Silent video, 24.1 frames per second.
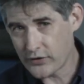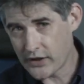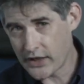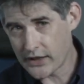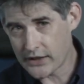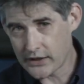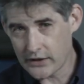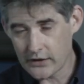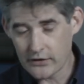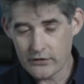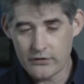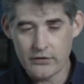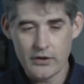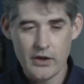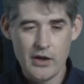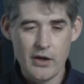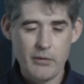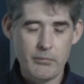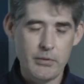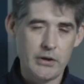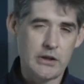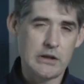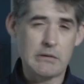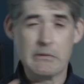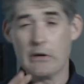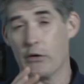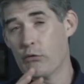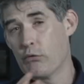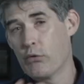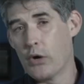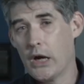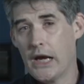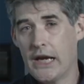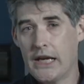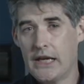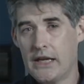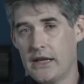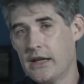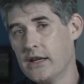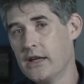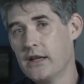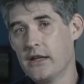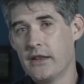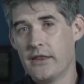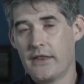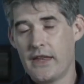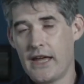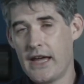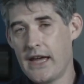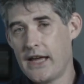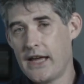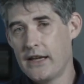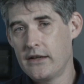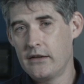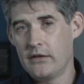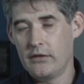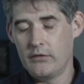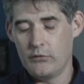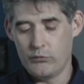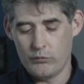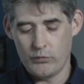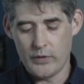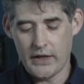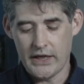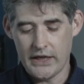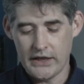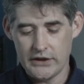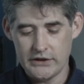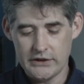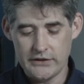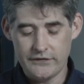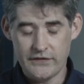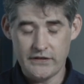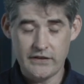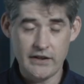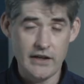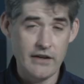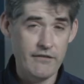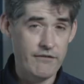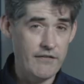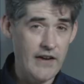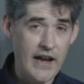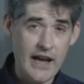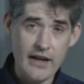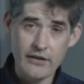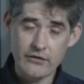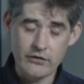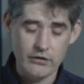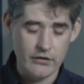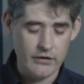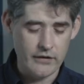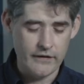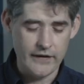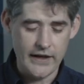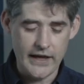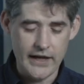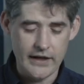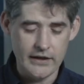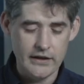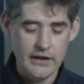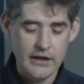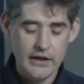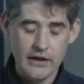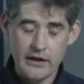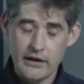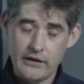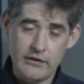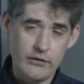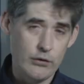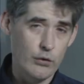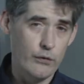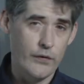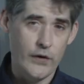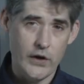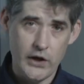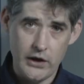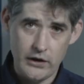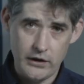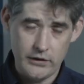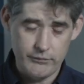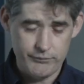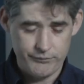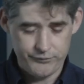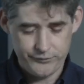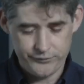seconds, but it's going to be right in that range. If it's any faster than that, it's too violent.